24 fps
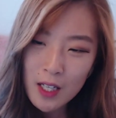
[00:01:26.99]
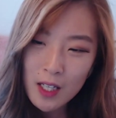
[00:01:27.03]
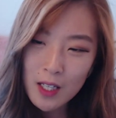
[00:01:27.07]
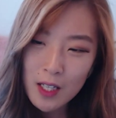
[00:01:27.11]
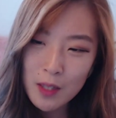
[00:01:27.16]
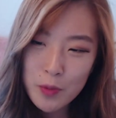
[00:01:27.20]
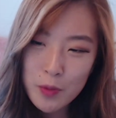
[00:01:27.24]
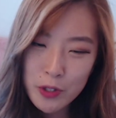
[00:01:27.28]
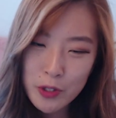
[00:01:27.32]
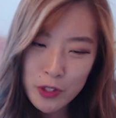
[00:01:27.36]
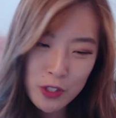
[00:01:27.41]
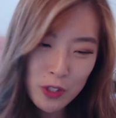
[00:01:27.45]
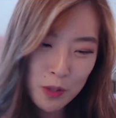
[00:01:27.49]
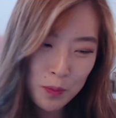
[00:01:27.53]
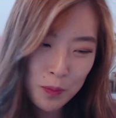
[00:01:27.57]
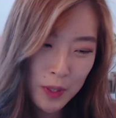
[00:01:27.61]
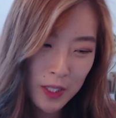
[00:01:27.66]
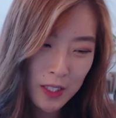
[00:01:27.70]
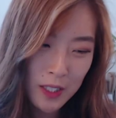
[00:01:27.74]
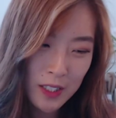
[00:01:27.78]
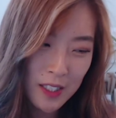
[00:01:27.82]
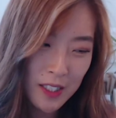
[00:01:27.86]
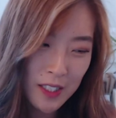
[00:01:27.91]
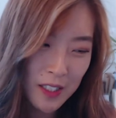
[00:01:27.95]
emotional
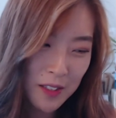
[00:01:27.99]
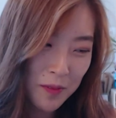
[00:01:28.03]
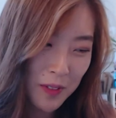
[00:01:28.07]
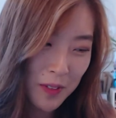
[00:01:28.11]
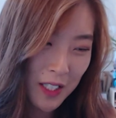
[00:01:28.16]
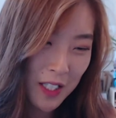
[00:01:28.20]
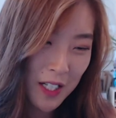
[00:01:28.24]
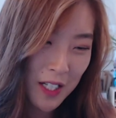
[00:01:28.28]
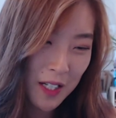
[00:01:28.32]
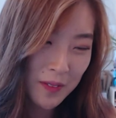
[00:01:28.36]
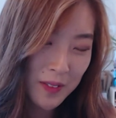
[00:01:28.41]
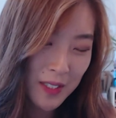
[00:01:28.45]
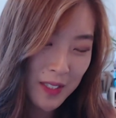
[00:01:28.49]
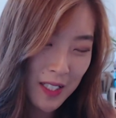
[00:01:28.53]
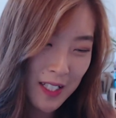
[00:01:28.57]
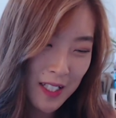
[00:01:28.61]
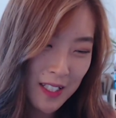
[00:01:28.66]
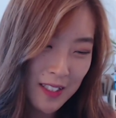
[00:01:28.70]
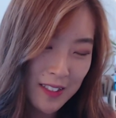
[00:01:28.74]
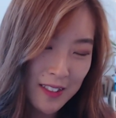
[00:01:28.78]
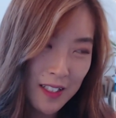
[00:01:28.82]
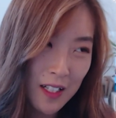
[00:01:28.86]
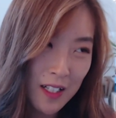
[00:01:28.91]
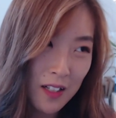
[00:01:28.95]
person when it comes to
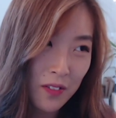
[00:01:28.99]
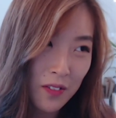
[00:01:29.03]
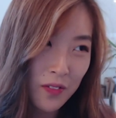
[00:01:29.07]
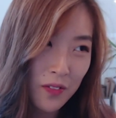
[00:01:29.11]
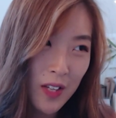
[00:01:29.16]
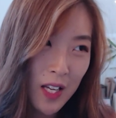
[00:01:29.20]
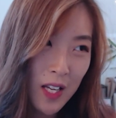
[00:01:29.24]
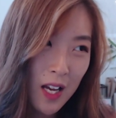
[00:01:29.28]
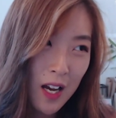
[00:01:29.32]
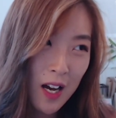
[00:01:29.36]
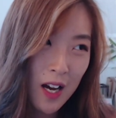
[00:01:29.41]
this stuff.